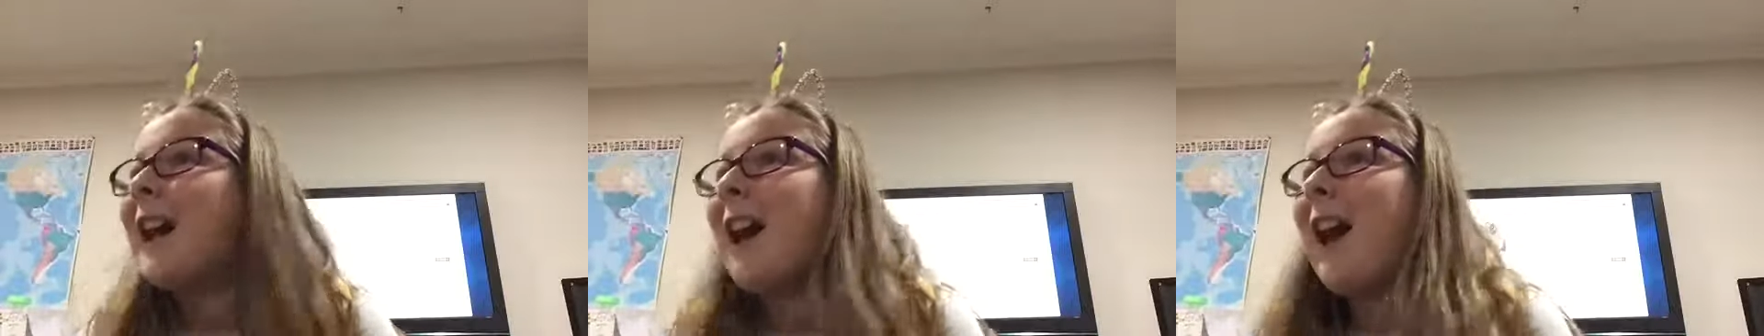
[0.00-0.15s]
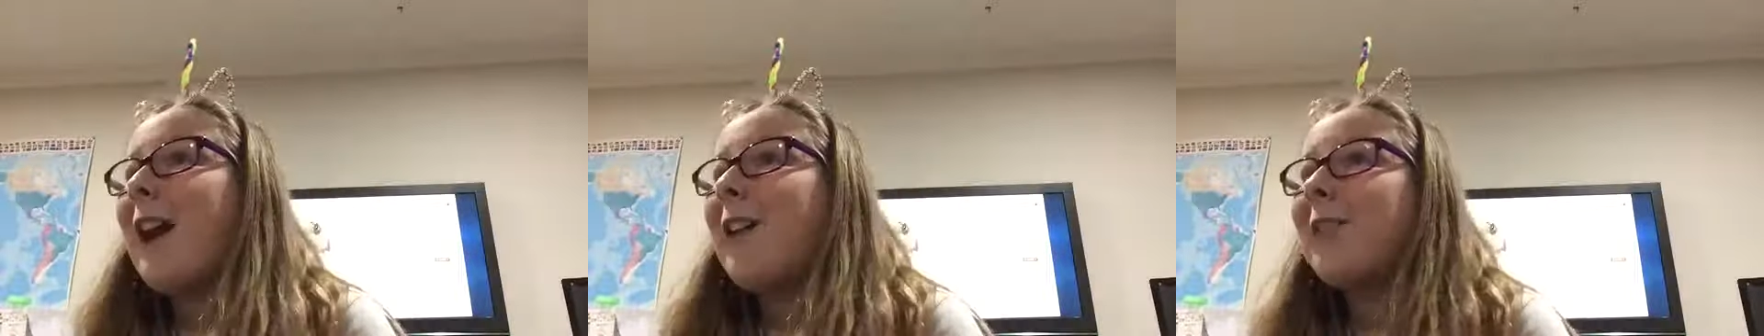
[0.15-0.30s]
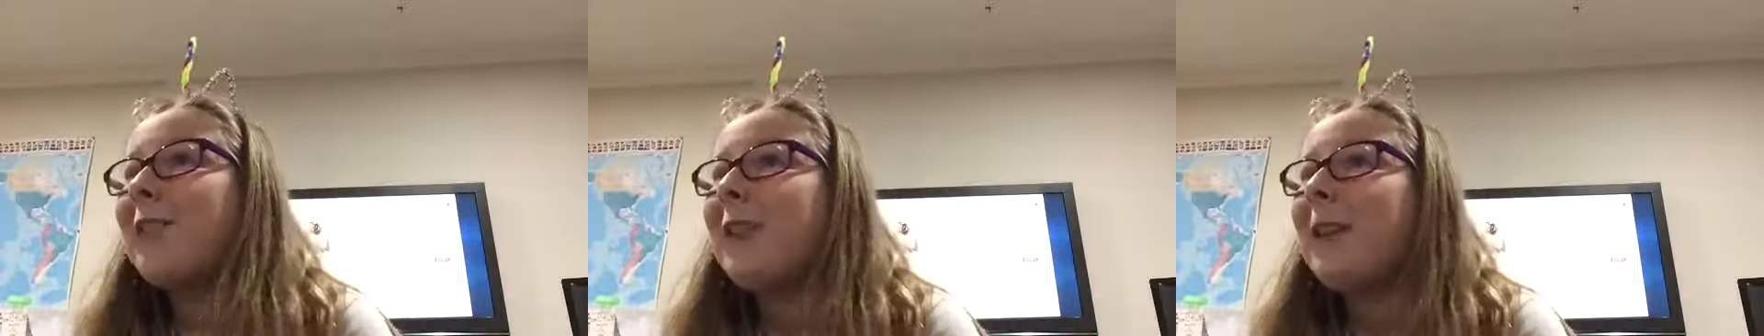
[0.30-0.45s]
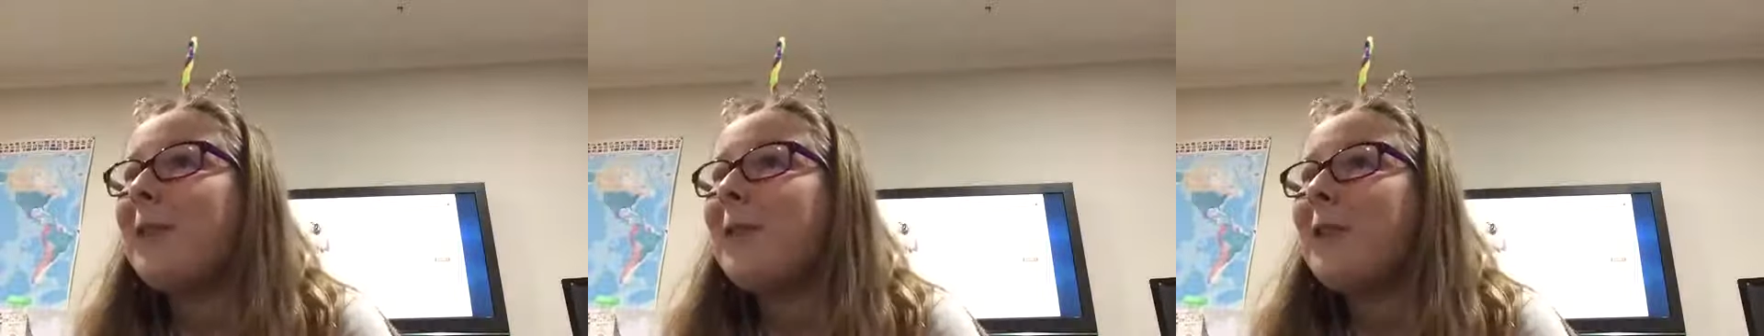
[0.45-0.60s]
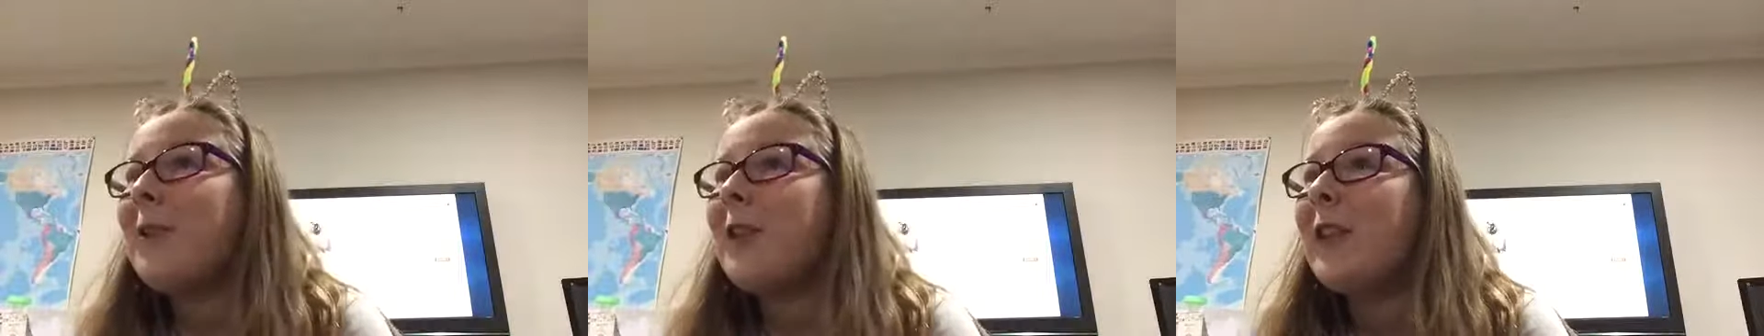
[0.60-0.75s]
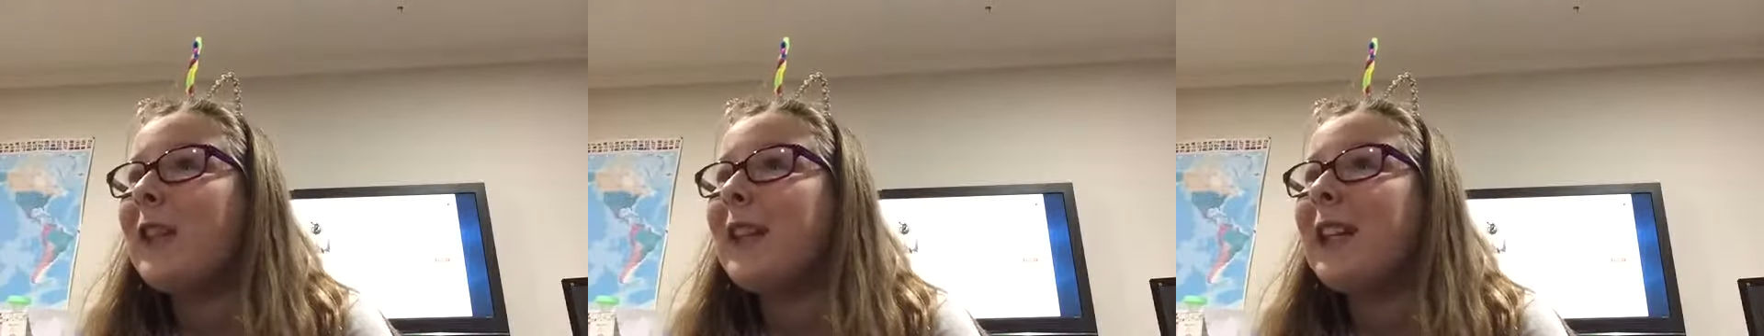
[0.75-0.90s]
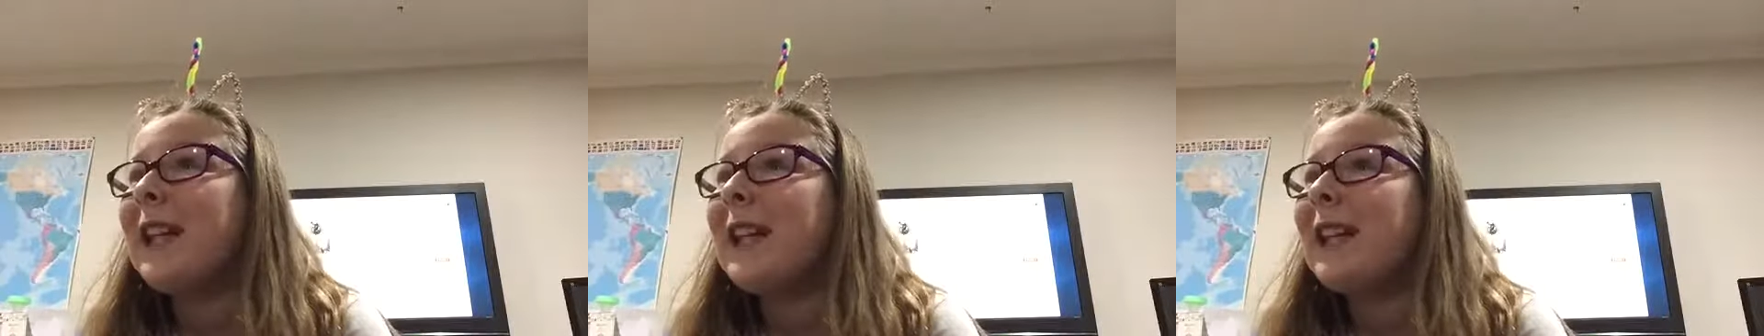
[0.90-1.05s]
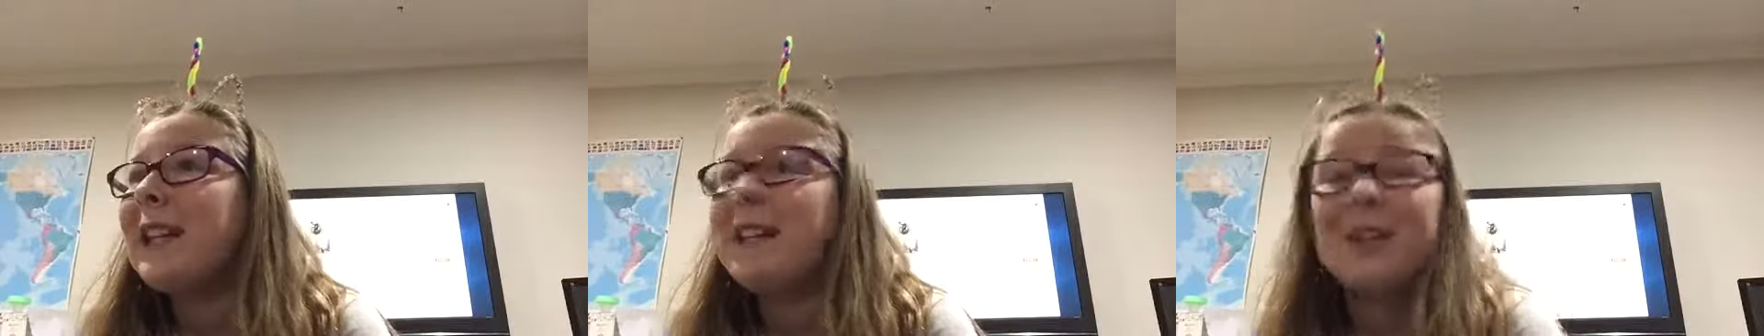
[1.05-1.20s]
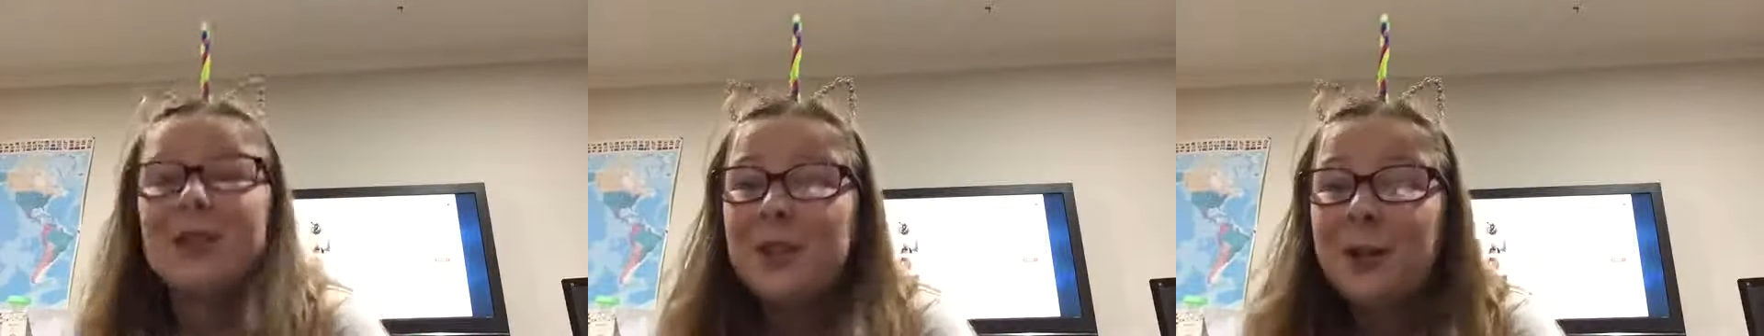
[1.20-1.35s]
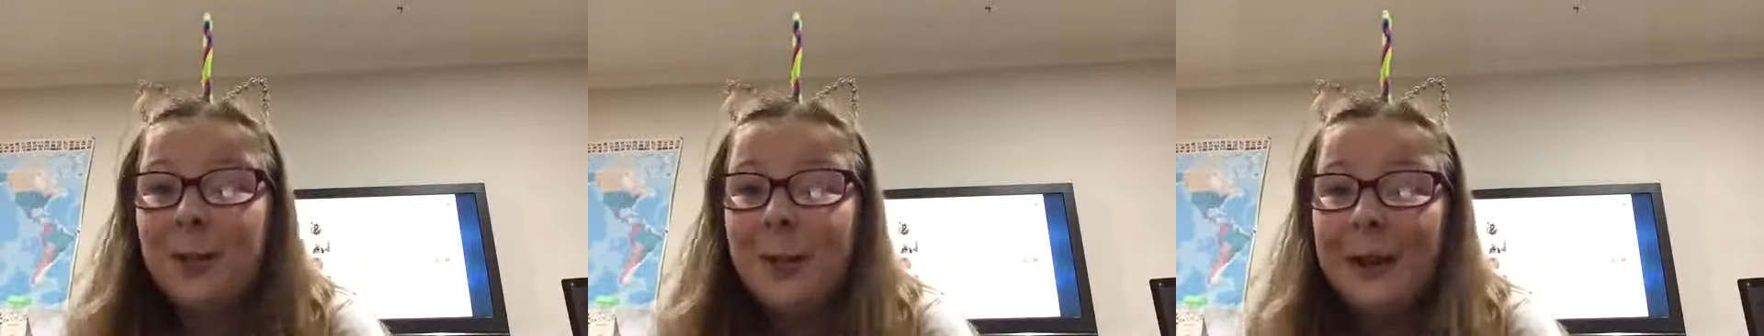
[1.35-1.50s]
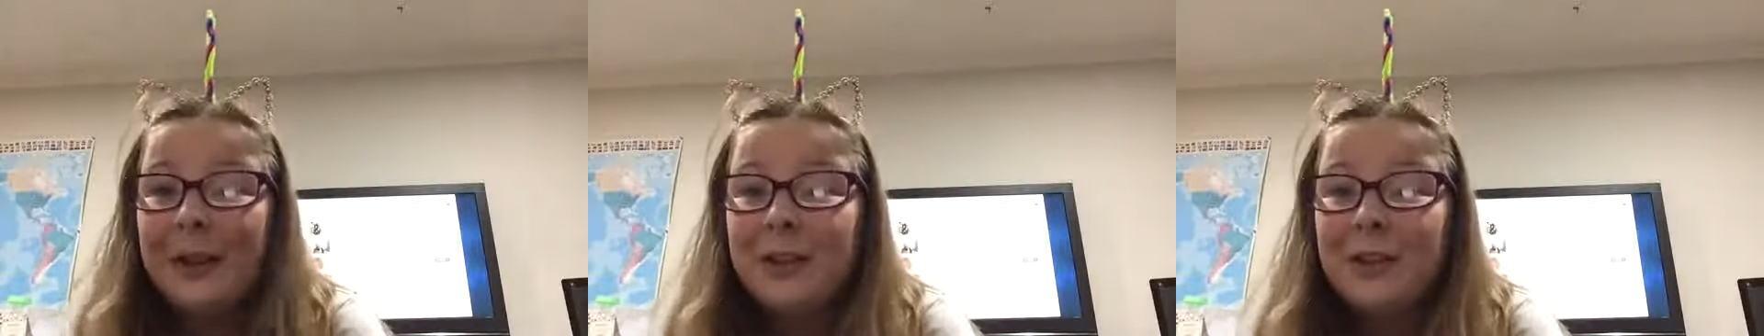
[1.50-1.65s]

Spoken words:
I will leave you the link to my